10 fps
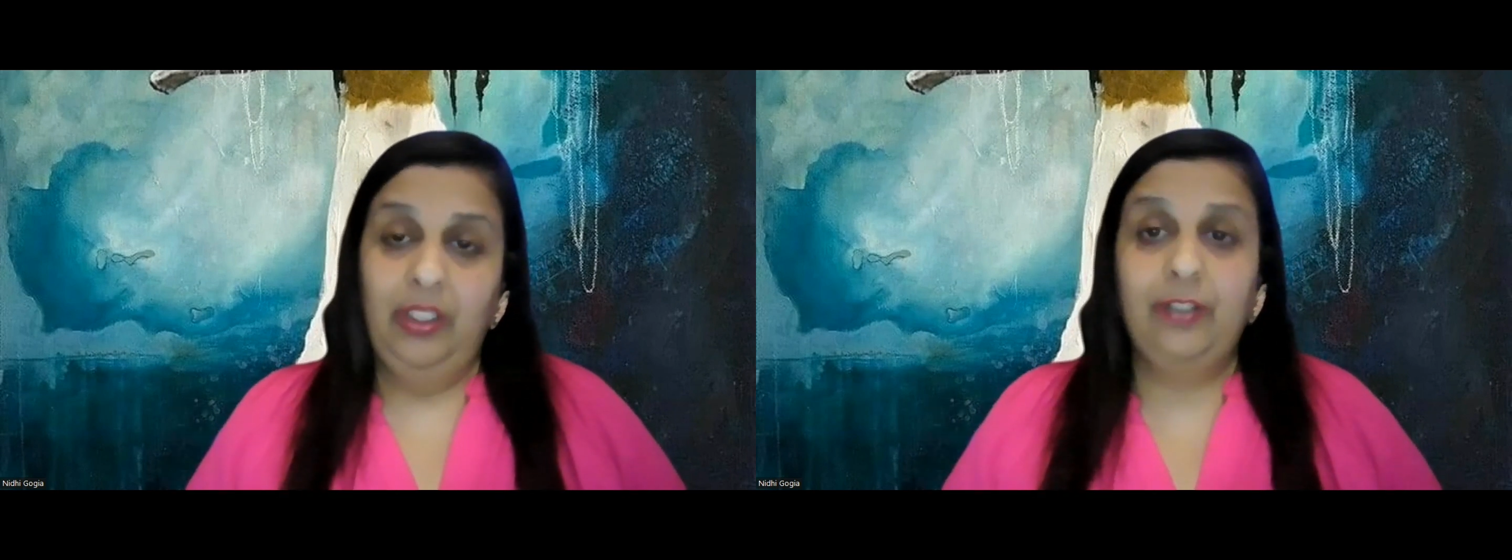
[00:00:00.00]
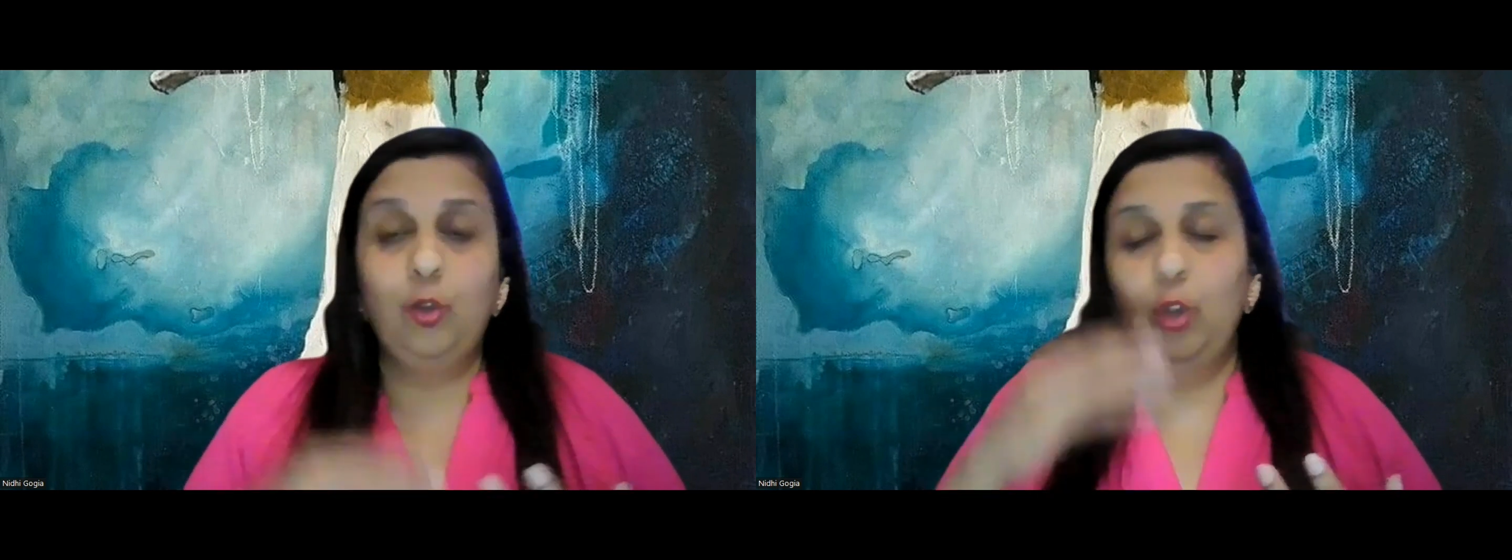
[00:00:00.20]

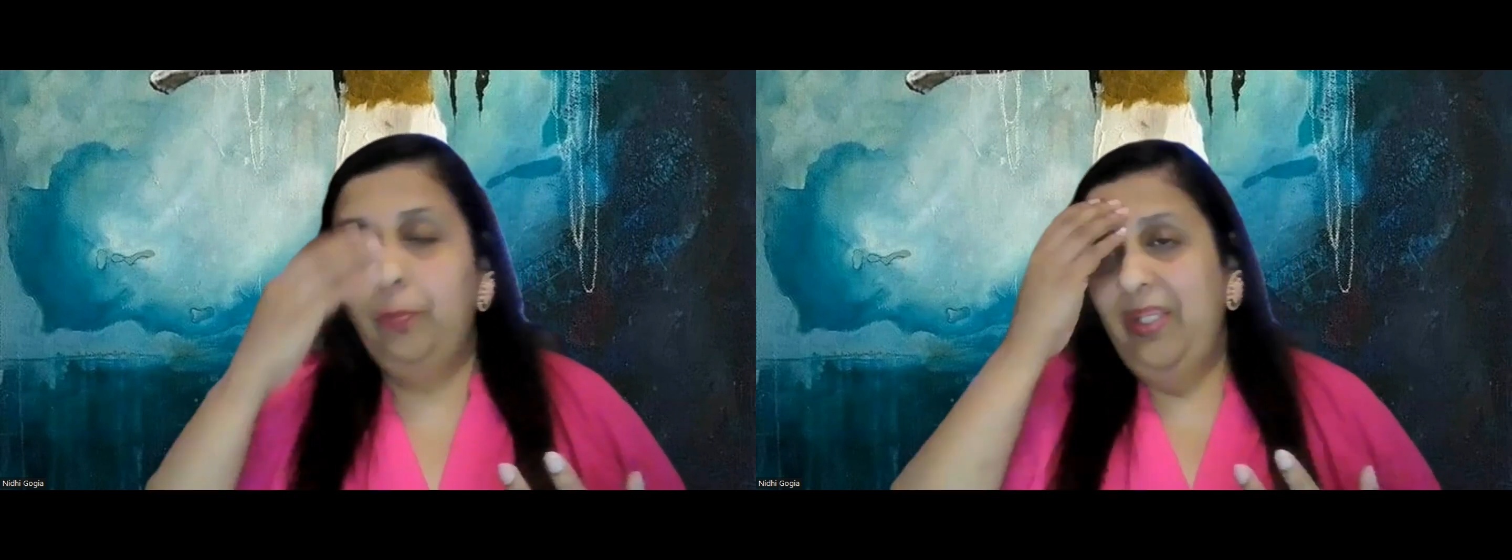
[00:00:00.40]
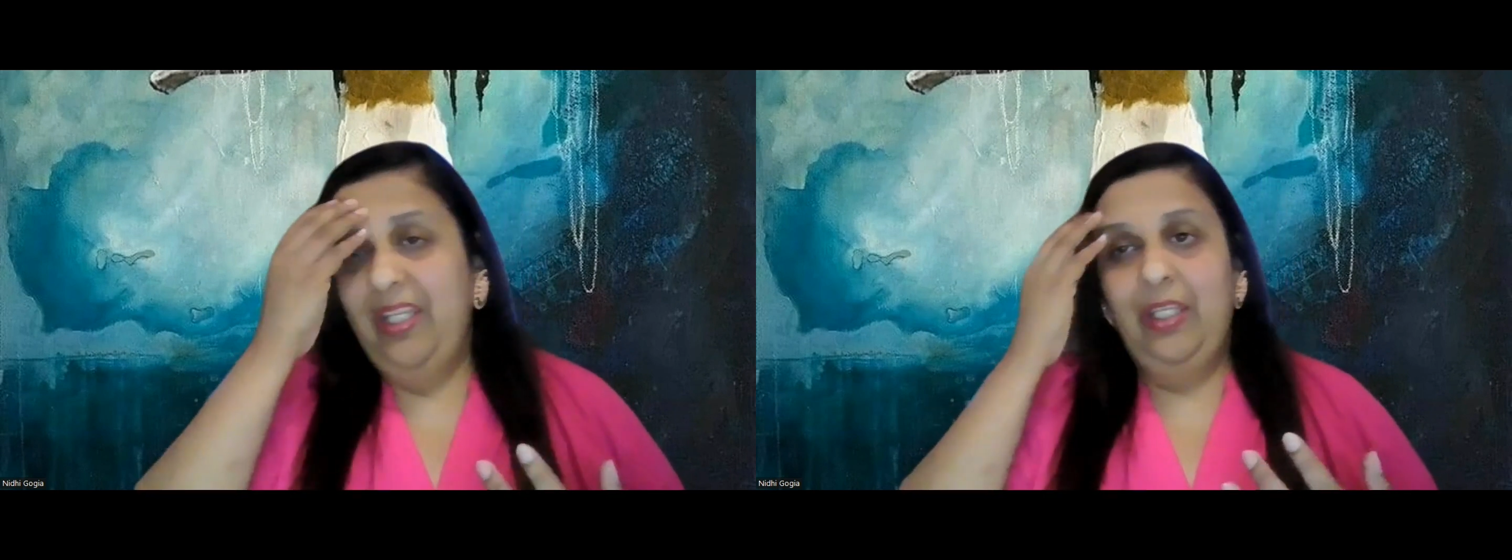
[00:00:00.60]
It
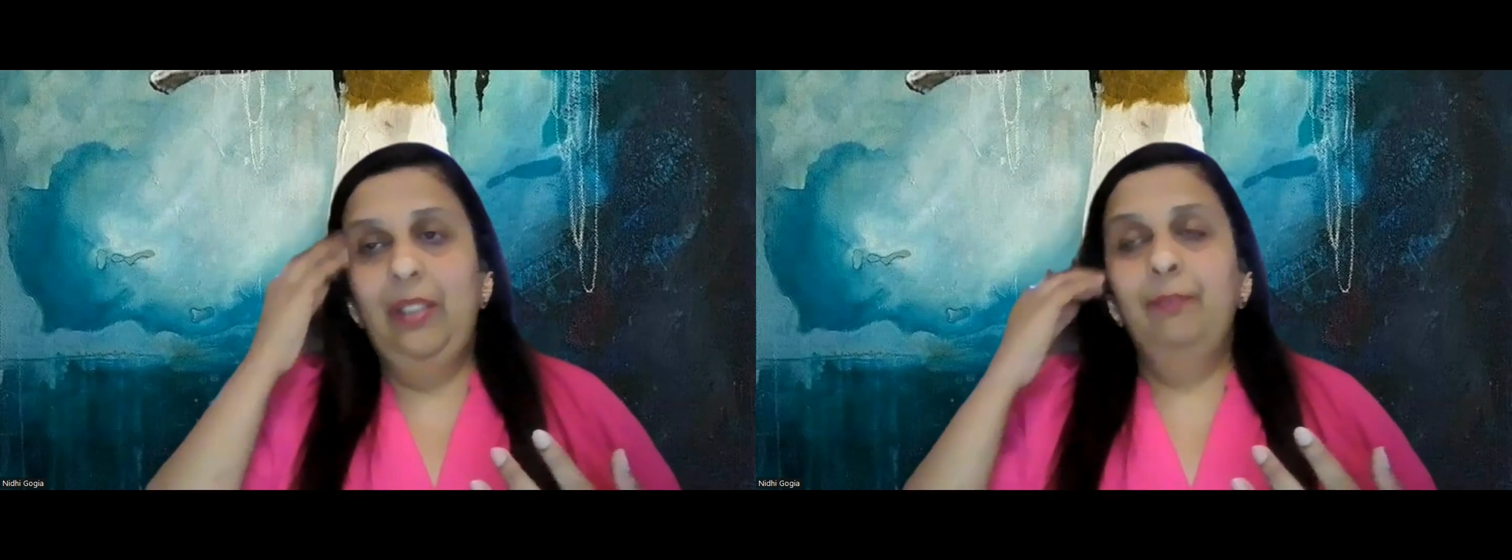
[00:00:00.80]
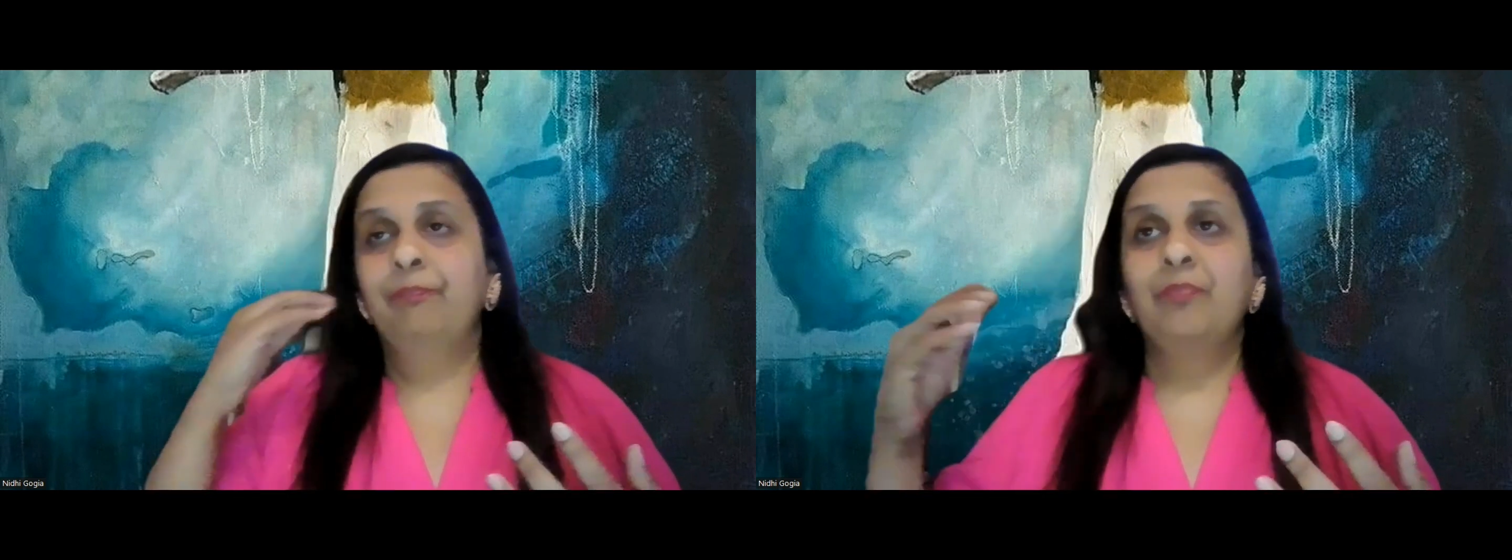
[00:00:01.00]
could
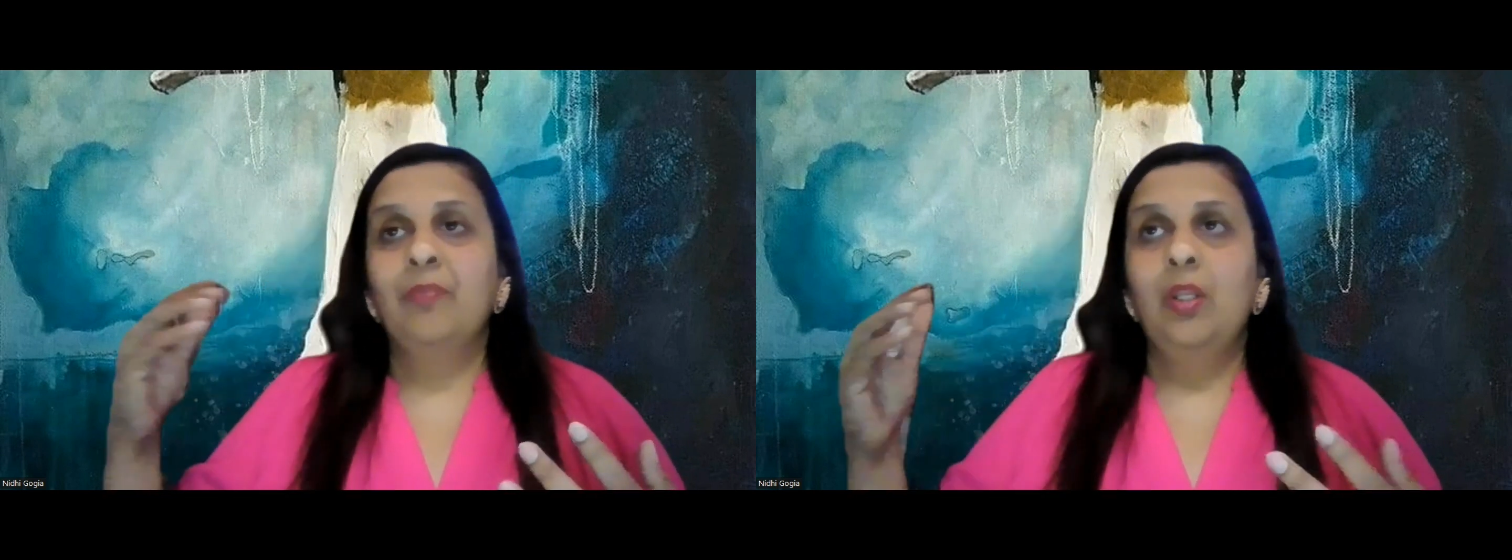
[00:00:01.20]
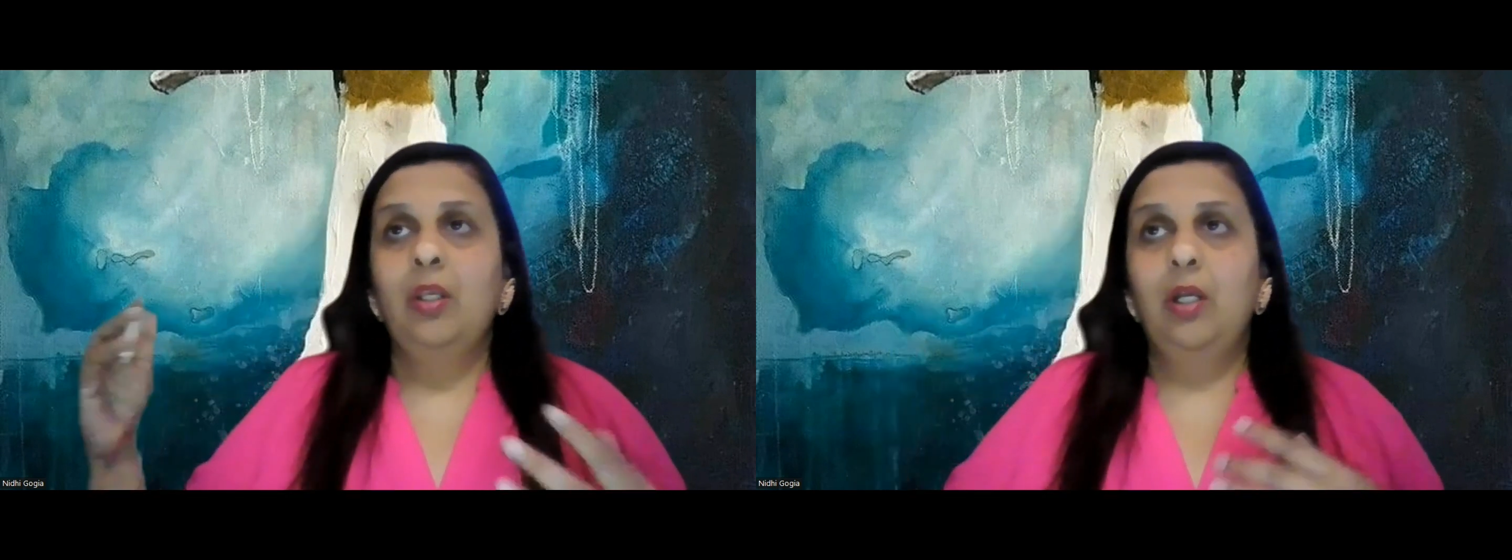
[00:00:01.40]
be
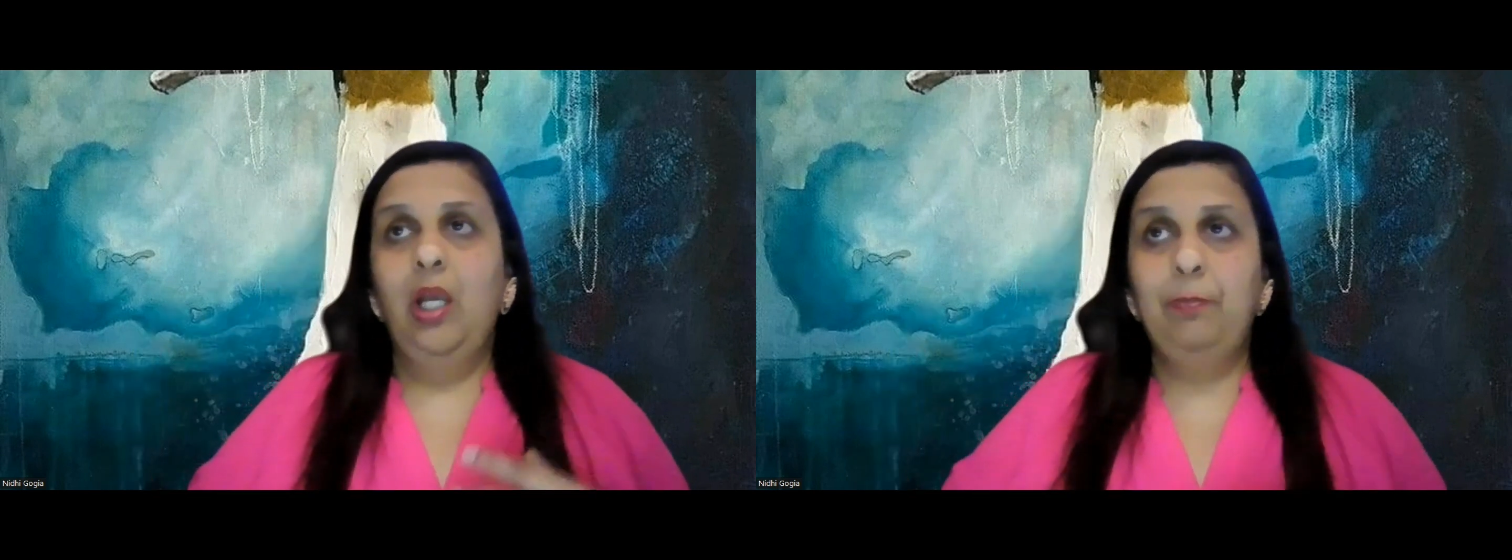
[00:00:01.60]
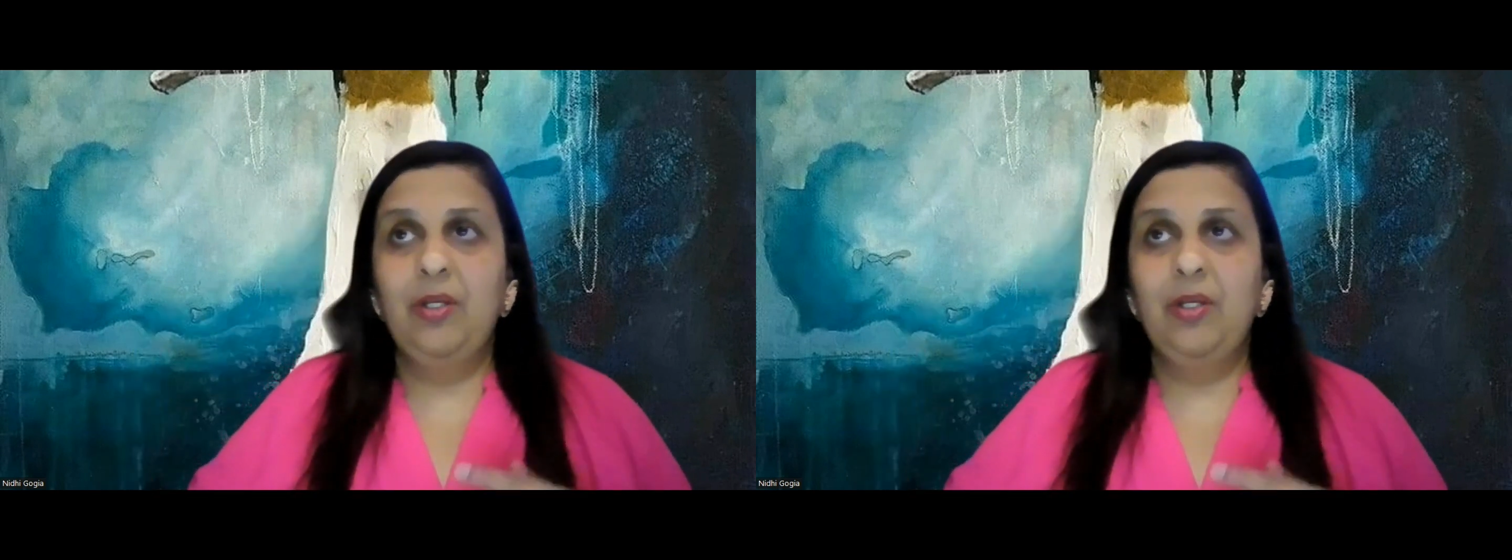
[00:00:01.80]
a